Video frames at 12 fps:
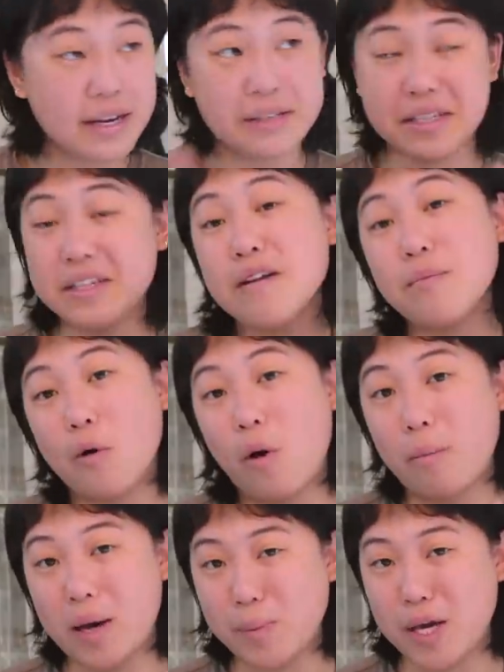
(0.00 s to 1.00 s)
because I did a poll
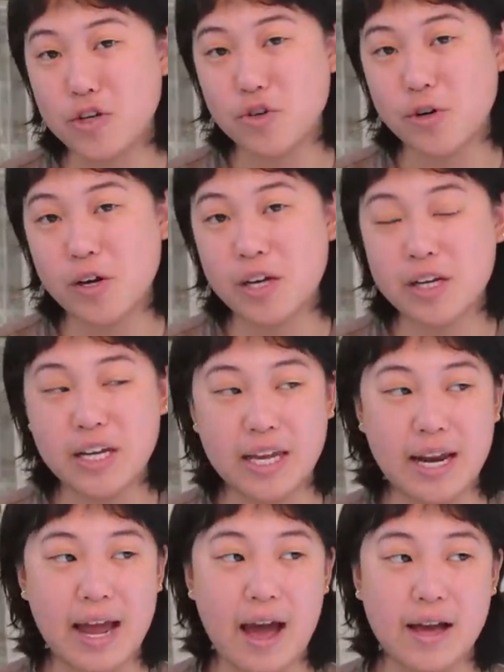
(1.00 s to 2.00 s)
on my Patreon and
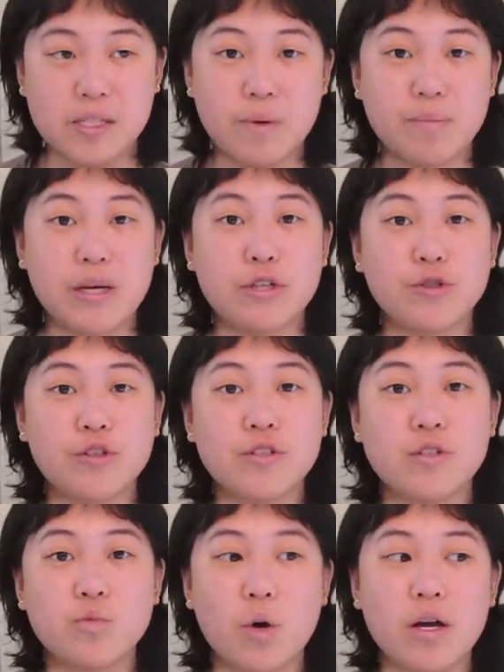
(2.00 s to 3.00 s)
I asked my
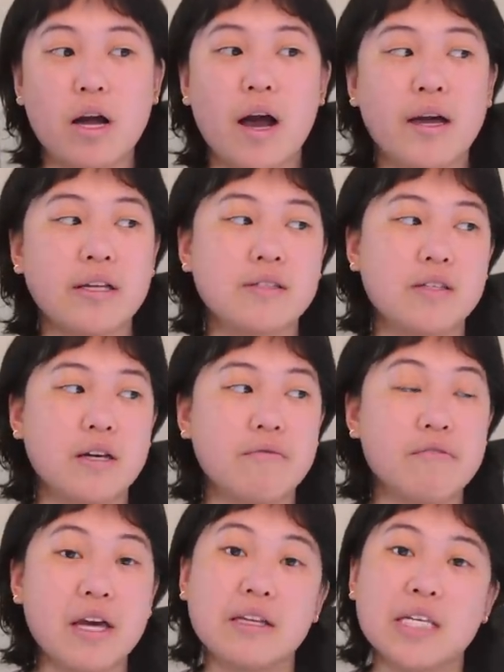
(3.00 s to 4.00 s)
patrons what kinds of
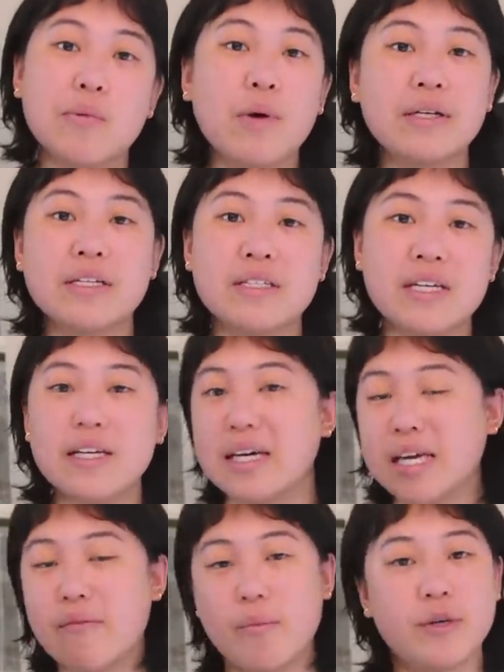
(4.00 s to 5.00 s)
things they wanted to see and I
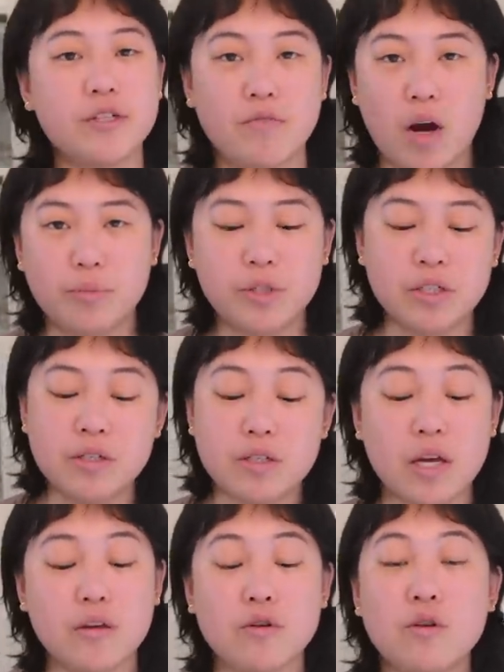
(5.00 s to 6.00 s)
gave a bunch of options
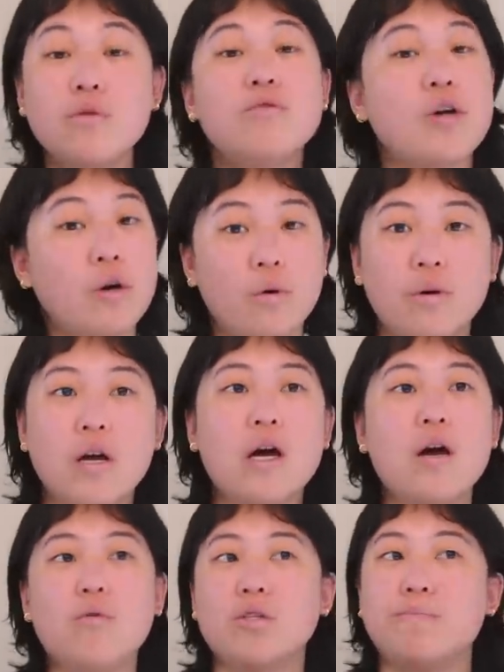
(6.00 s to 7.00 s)
and new tote
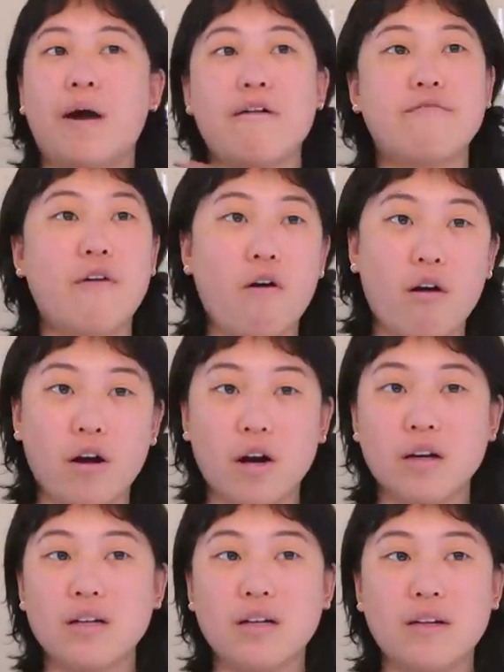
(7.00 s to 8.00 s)
was by
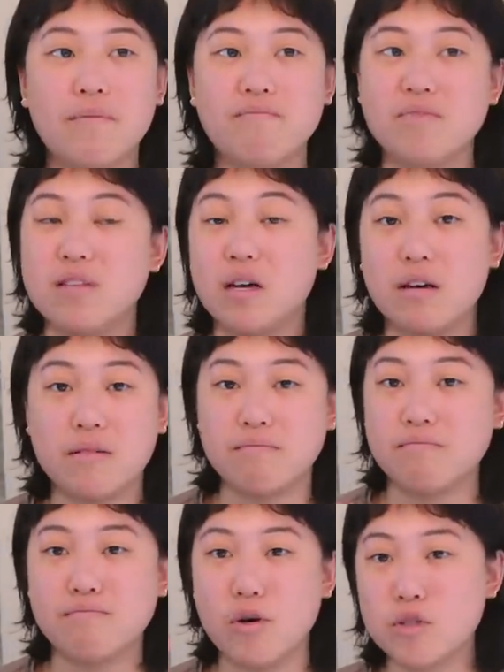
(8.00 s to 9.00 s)
far the
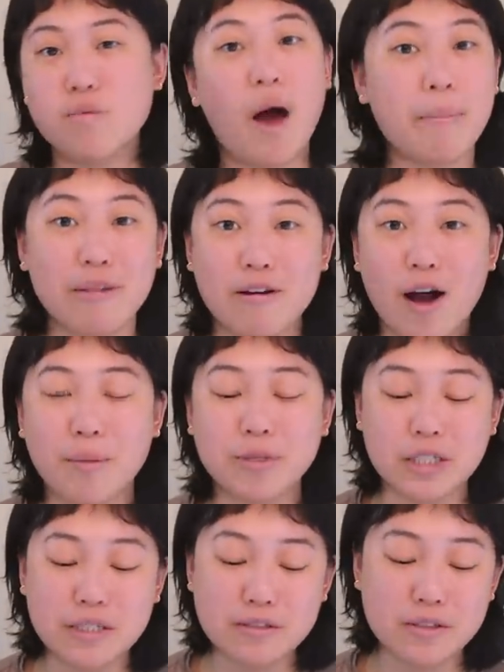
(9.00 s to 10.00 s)
most popular
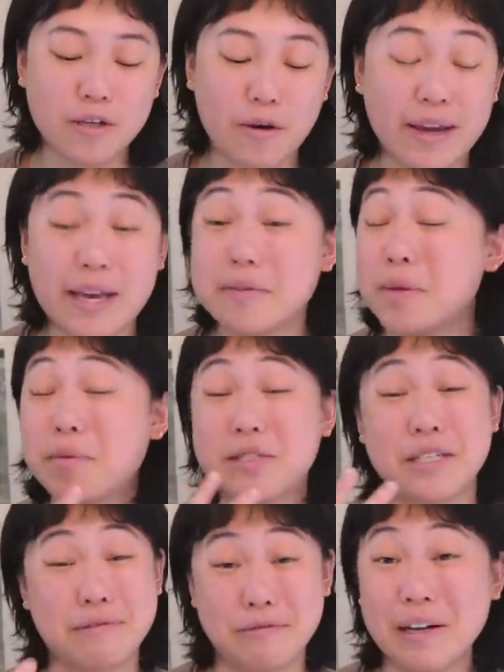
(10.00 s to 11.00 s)
option. So I guess people
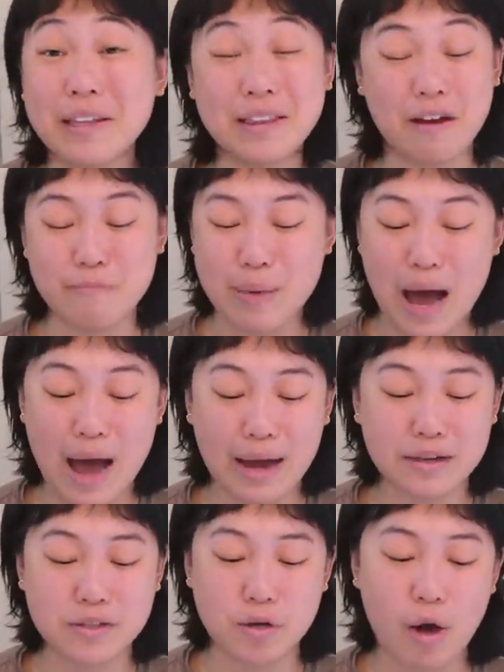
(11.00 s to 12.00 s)
just really love
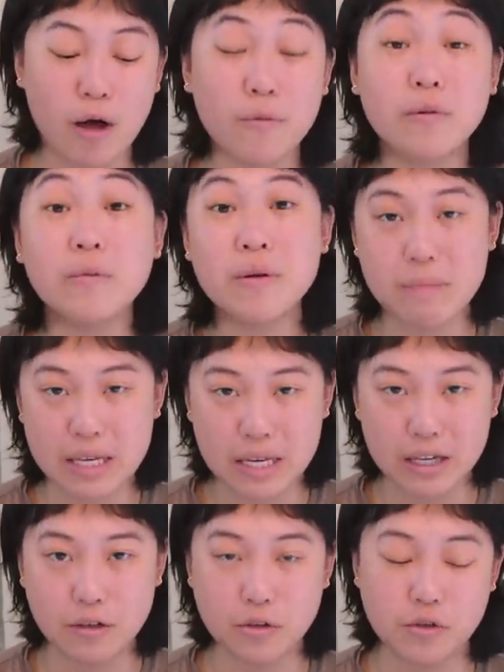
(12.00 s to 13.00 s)
bags. So I will be
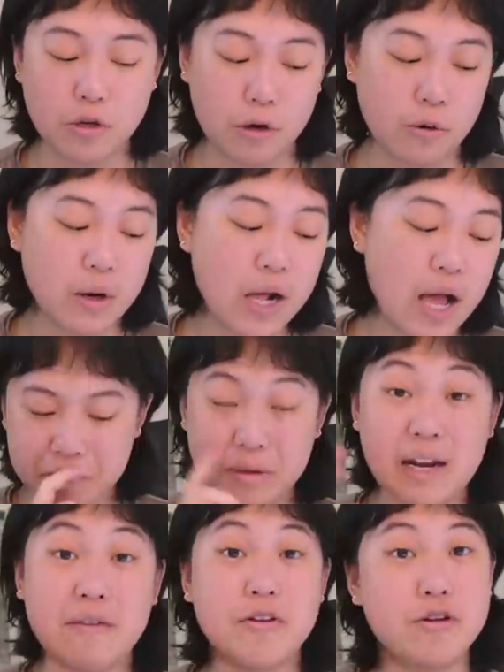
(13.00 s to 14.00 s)
making a new tote. I'm
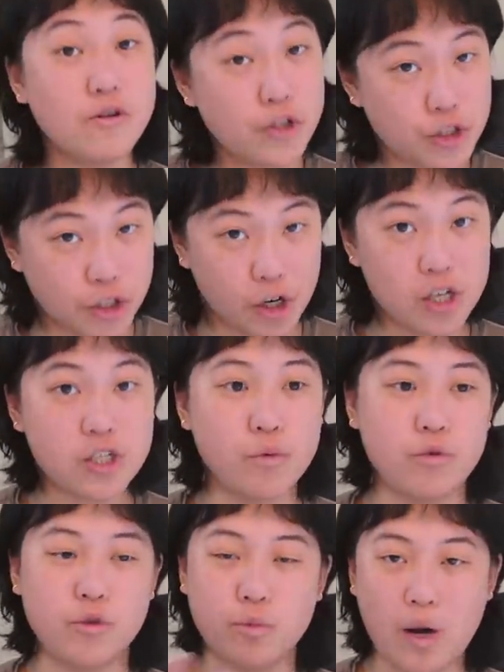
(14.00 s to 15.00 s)
gonna have a new shirt,
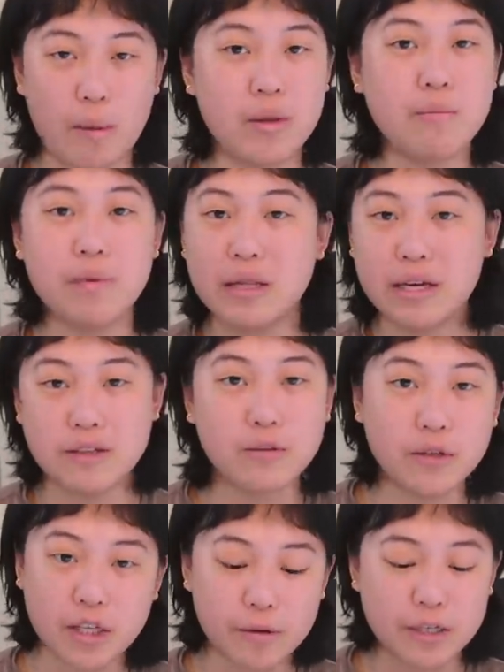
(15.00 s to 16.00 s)
which will probably be like the
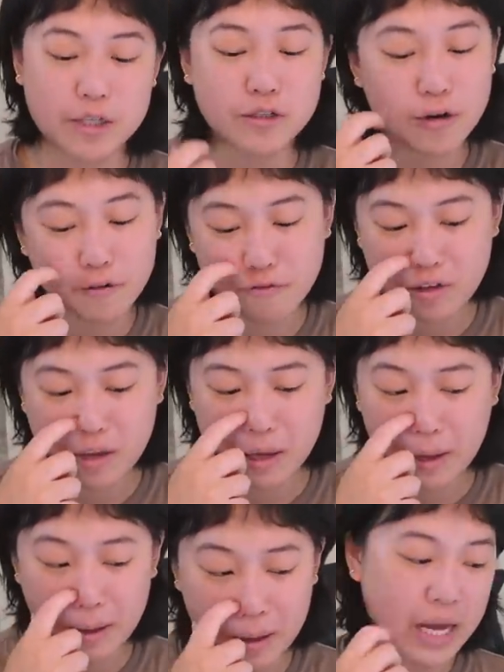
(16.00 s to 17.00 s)
onigiri
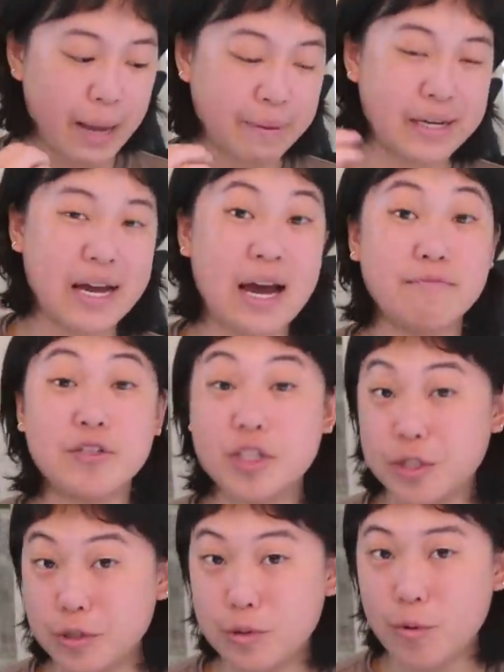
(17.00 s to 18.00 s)
surfing. I'm gonna have
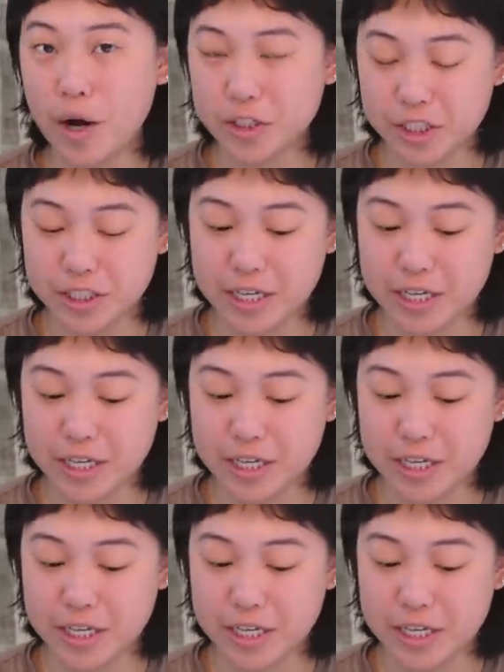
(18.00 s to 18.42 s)
2 washi